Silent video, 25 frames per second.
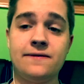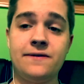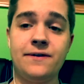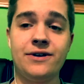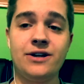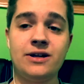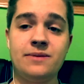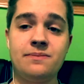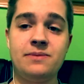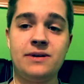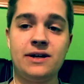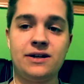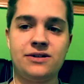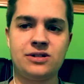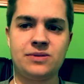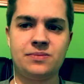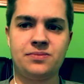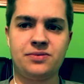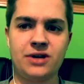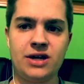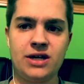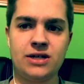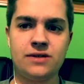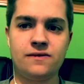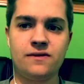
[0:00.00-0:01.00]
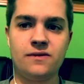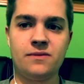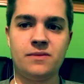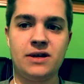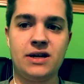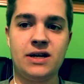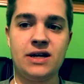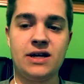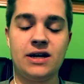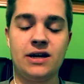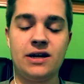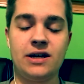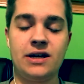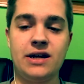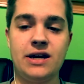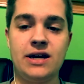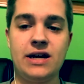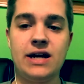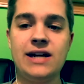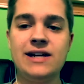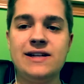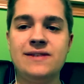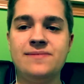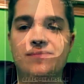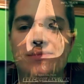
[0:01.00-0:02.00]
very big surprise for me, uh, and
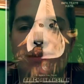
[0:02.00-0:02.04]
that is